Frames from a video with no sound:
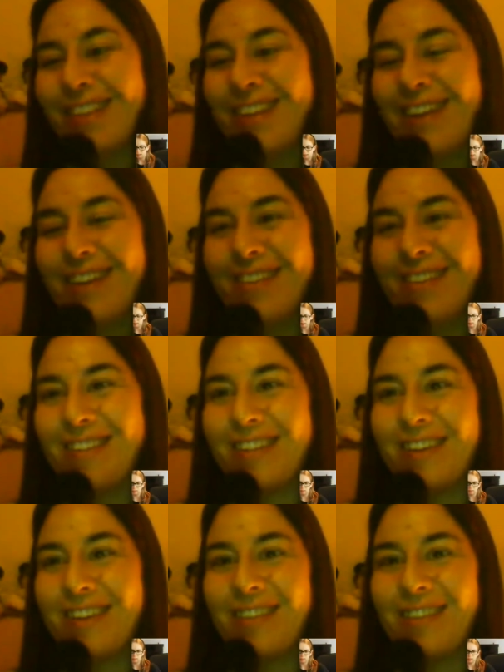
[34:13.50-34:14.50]
is
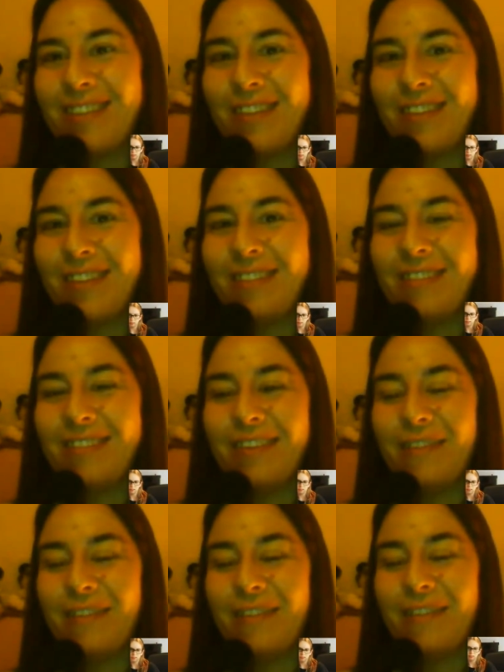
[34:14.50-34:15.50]
the
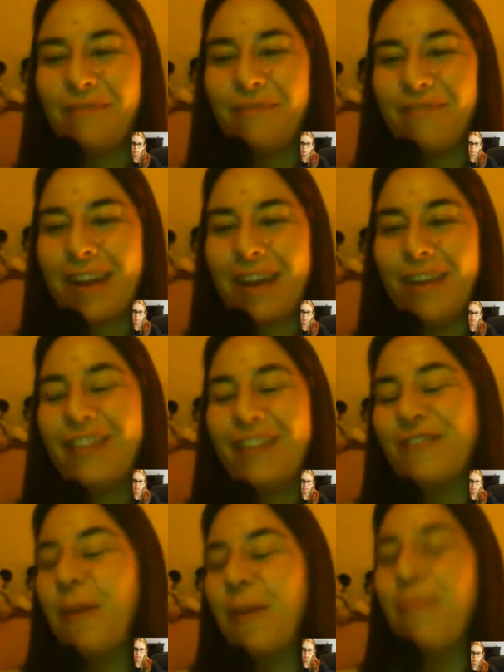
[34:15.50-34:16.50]
a lot of
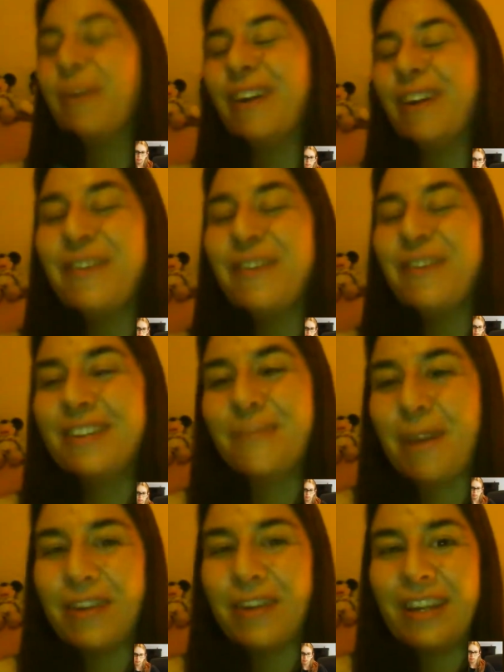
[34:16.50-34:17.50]
people are worried
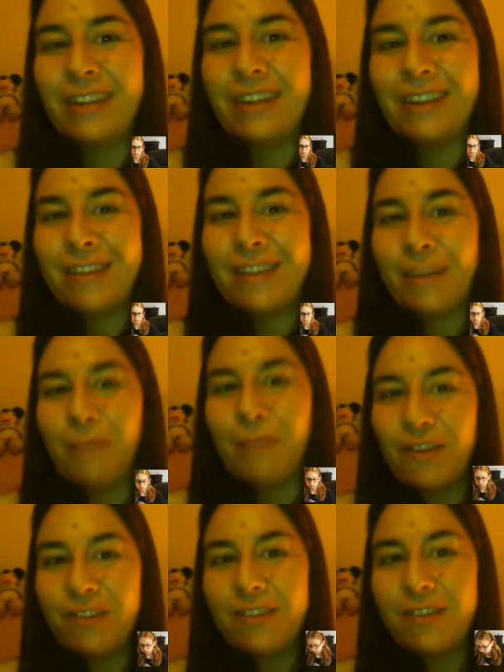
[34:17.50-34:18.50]
about it, I think,
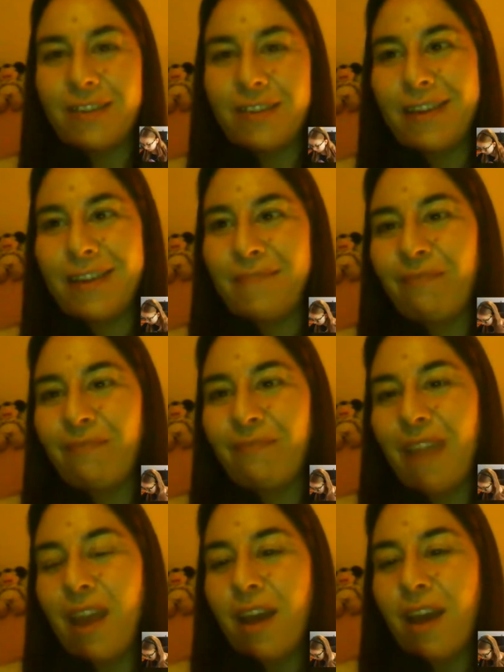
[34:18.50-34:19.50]
because
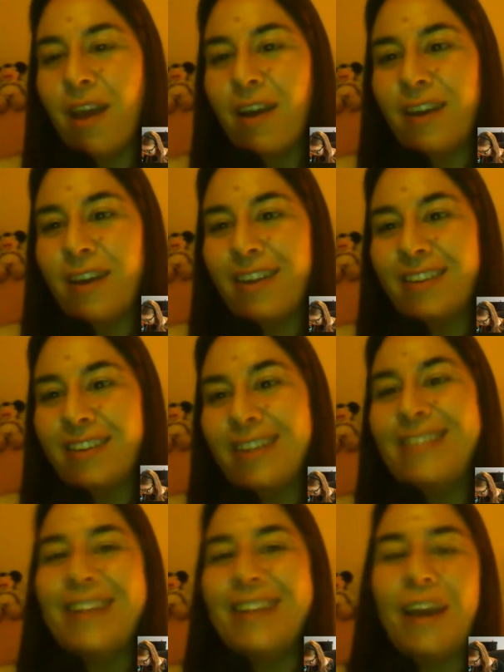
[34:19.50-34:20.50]

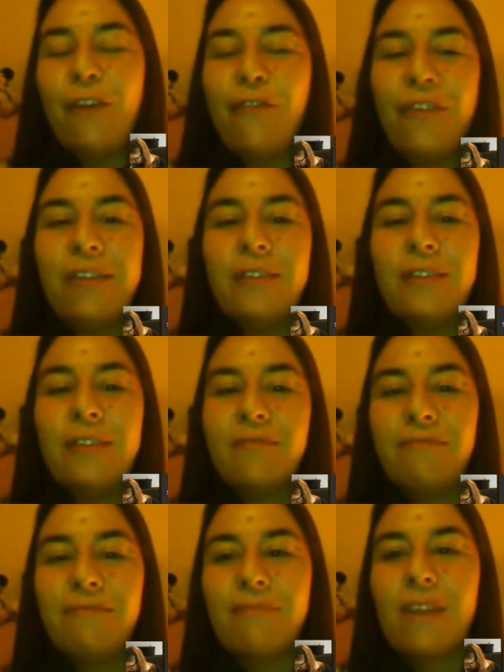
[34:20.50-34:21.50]
Disney often
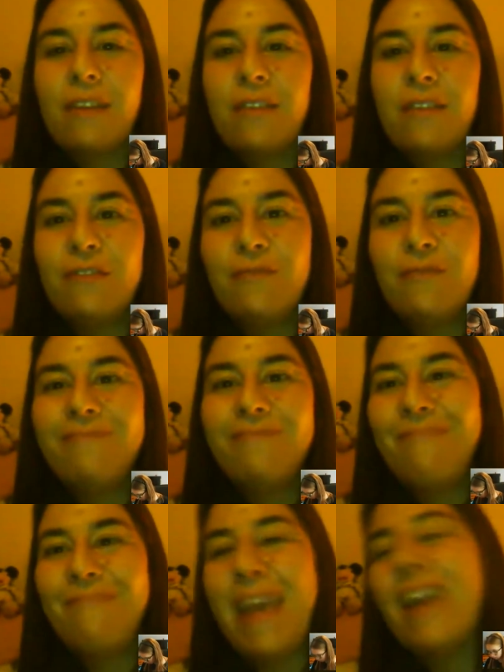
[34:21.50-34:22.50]

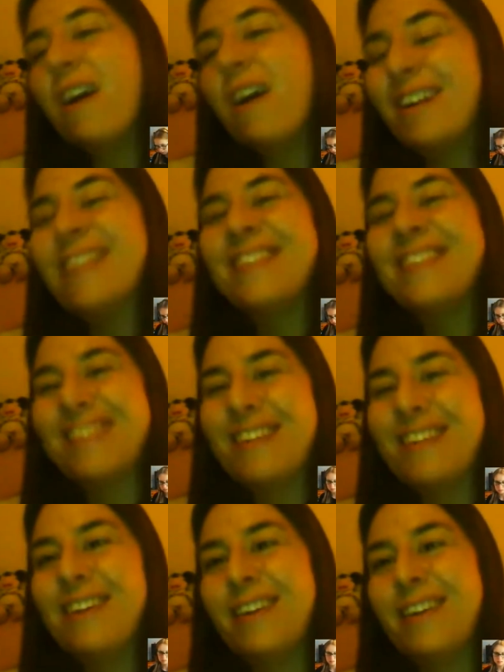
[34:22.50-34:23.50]
make arts
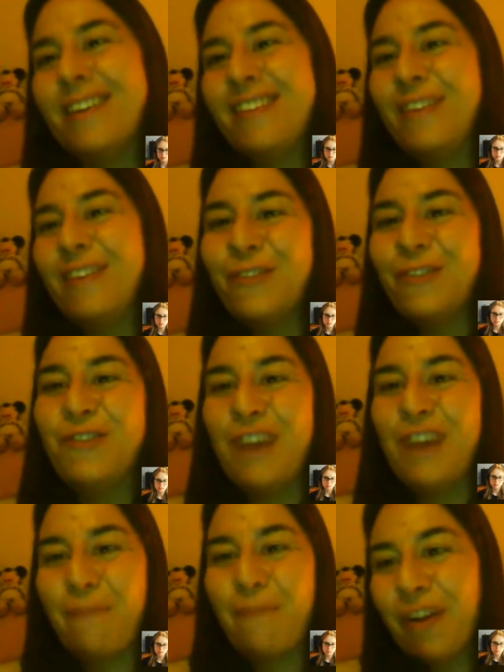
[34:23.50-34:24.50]
in order to have
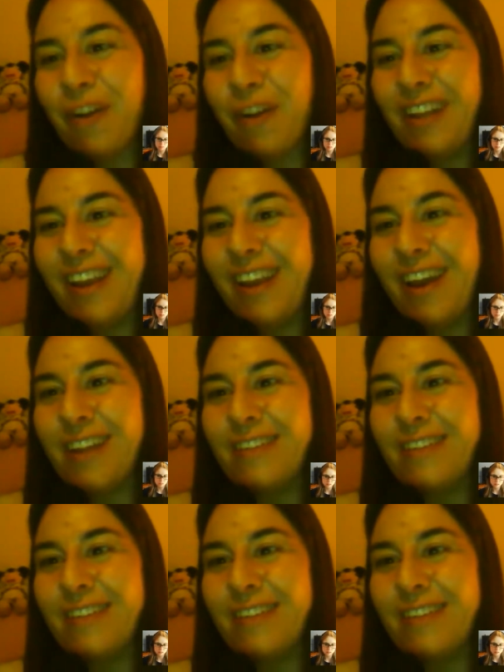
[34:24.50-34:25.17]
money, and